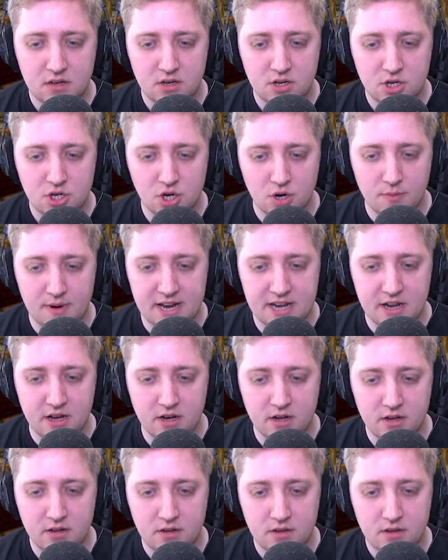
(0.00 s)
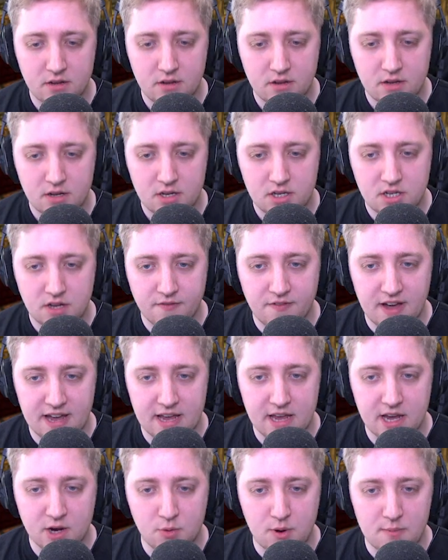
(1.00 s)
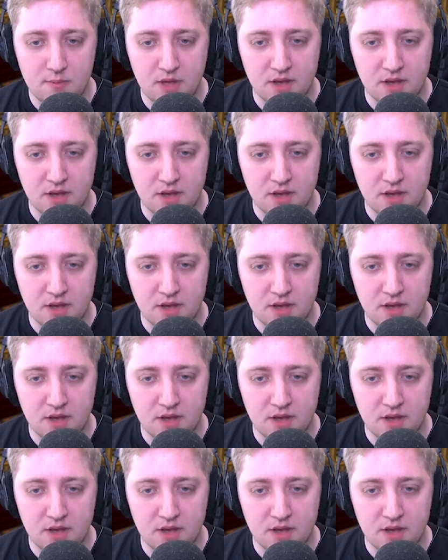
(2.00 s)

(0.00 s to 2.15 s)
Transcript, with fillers: Sure, why not? So, if I equip